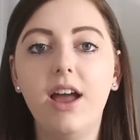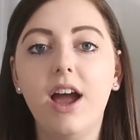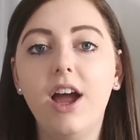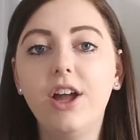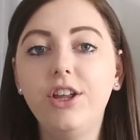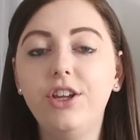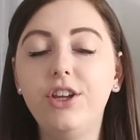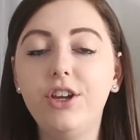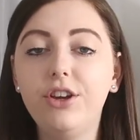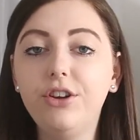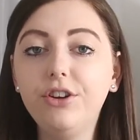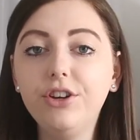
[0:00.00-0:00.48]

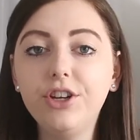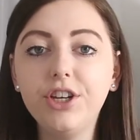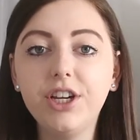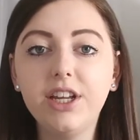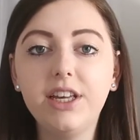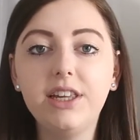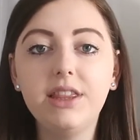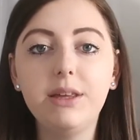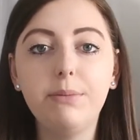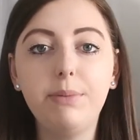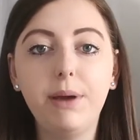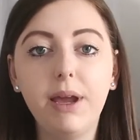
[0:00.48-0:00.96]
And
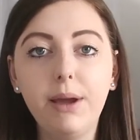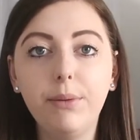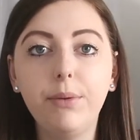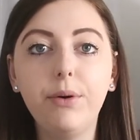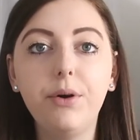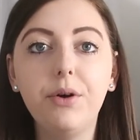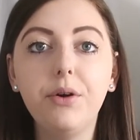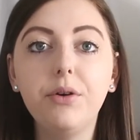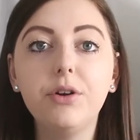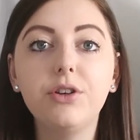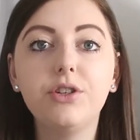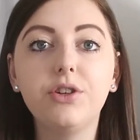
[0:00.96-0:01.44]
usually the
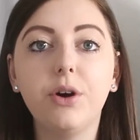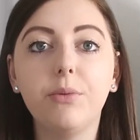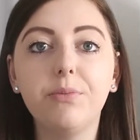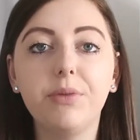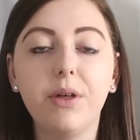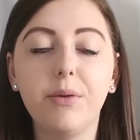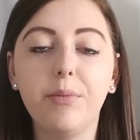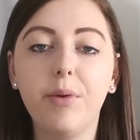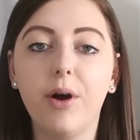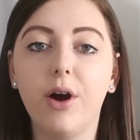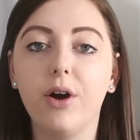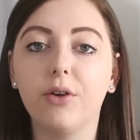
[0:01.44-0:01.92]
people who adopt
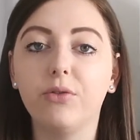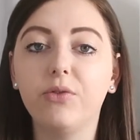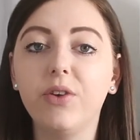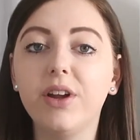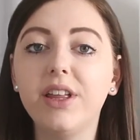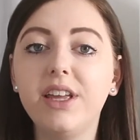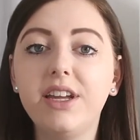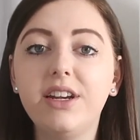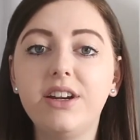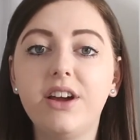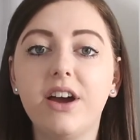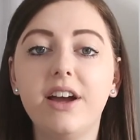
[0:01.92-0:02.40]
them are
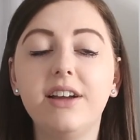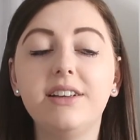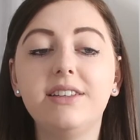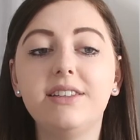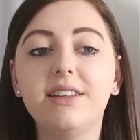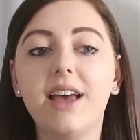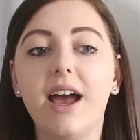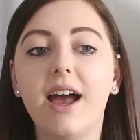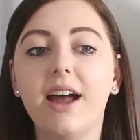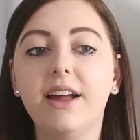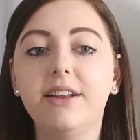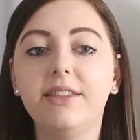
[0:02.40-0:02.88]
really
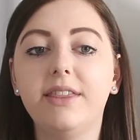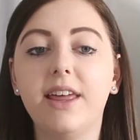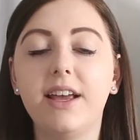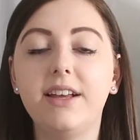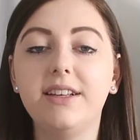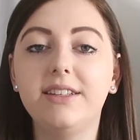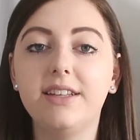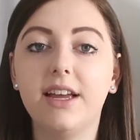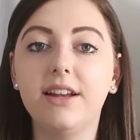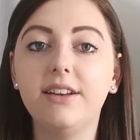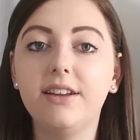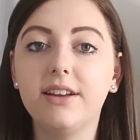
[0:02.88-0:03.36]
nice and they
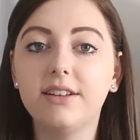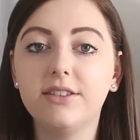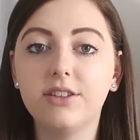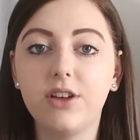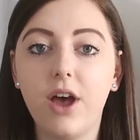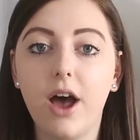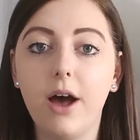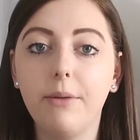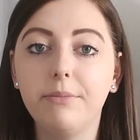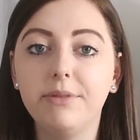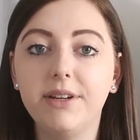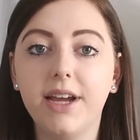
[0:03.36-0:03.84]
send us
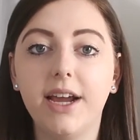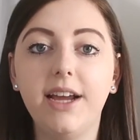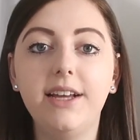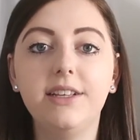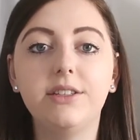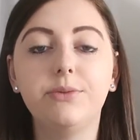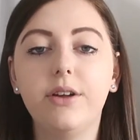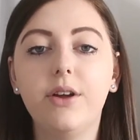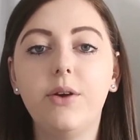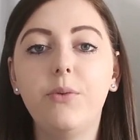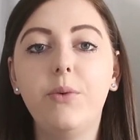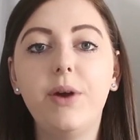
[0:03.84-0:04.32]
updates.